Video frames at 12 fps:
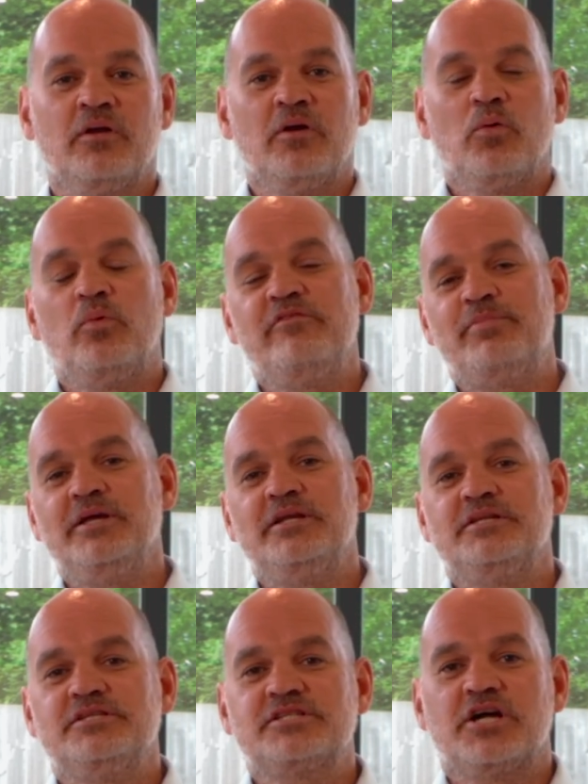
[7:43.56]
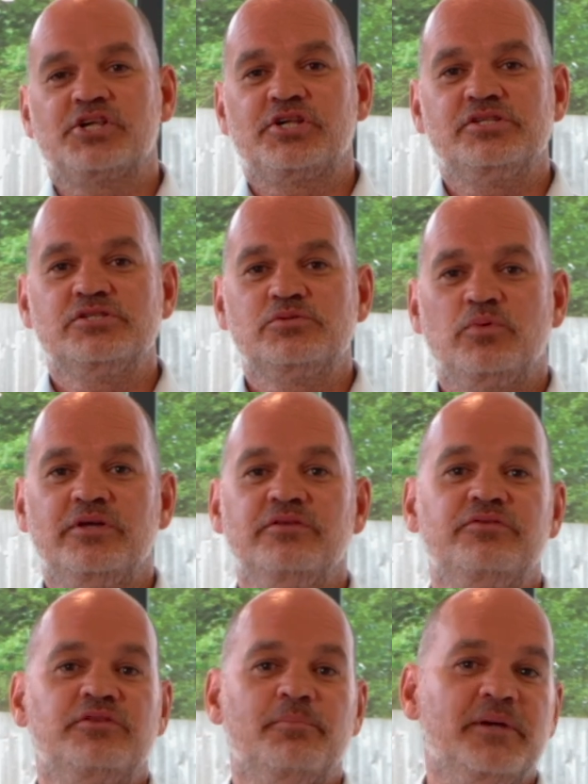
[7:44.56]
We've been in discussions
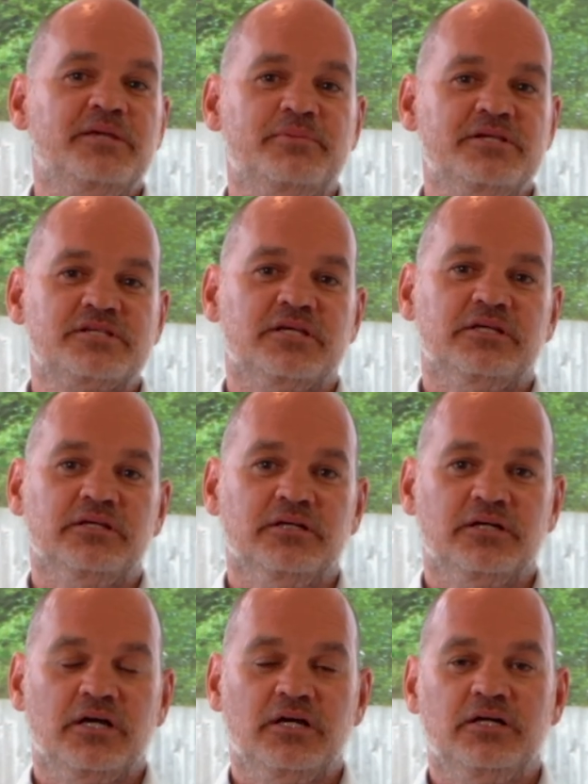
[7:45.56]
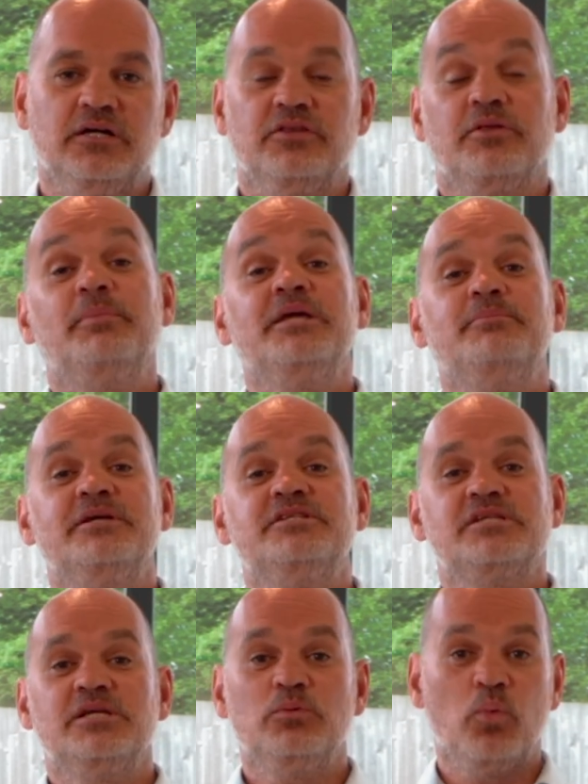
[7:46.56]
with the
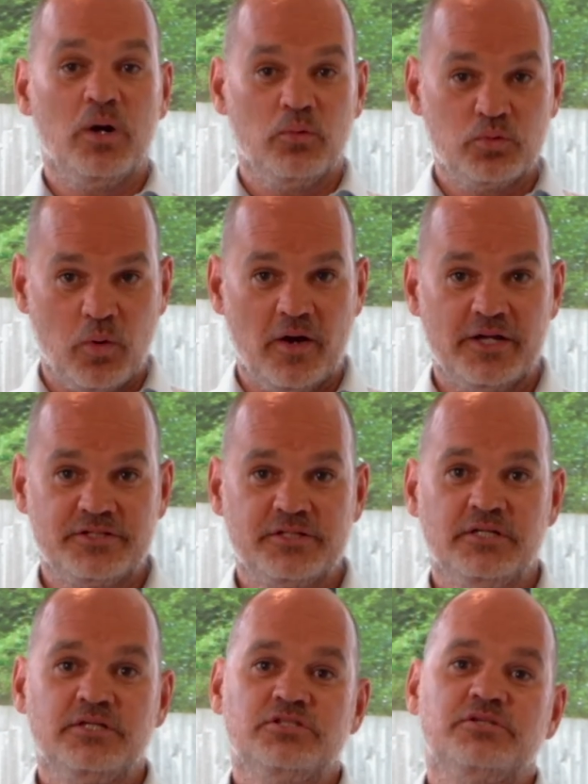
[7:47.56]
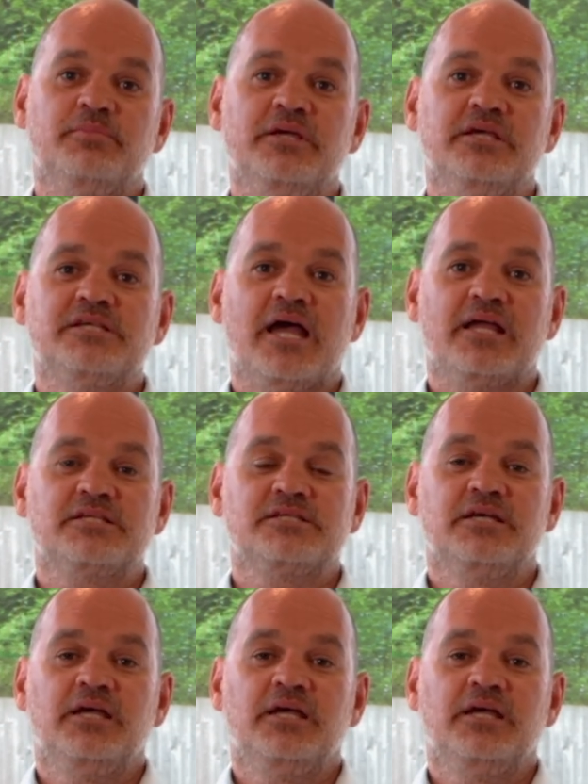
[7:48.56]
BBC worldwide to be exact.